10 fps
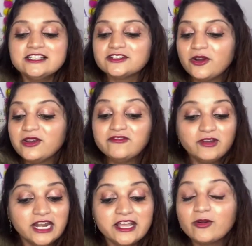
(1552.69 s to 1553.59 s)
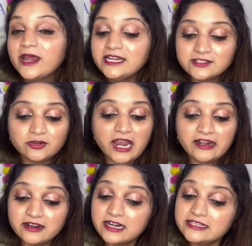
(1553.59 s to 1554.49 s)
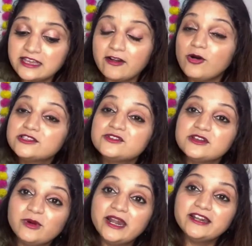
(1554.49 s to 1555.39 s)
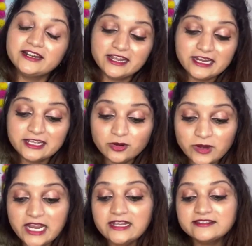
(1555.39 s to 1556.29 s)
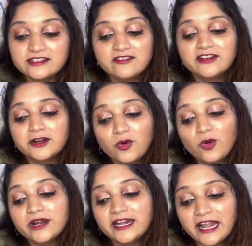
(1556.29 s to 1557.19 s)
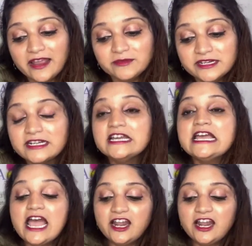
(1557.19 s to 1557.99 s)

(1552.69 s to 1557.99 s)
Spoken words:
So it's really great. So categories are also divided in green, silver, gold and diamond,